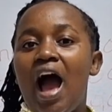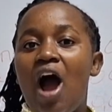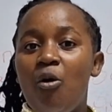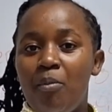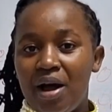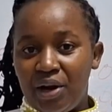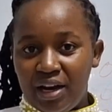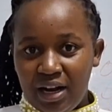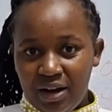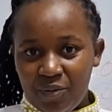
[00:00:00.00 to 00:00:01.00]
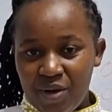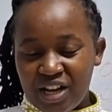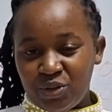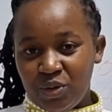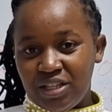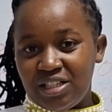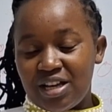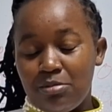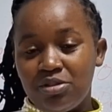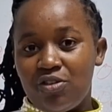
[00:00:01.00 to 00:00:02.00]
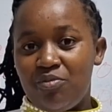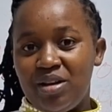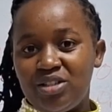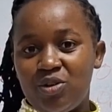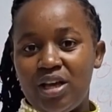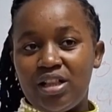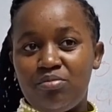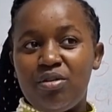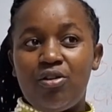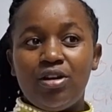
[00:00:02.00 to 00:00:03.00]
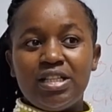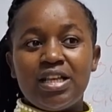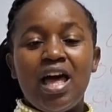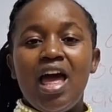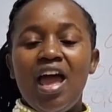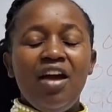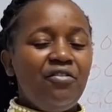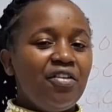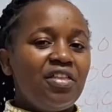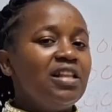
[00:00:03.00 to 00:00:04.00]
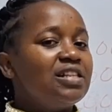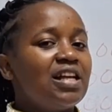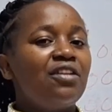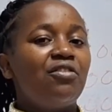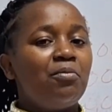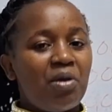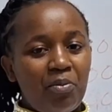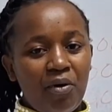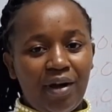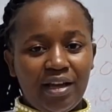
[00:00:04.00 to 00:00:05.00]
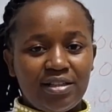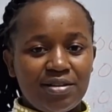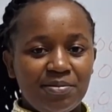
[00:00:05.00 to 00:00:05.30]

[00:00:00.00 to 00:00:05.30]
How bad we are doing in terms of mental health, because everything starts from the pocket.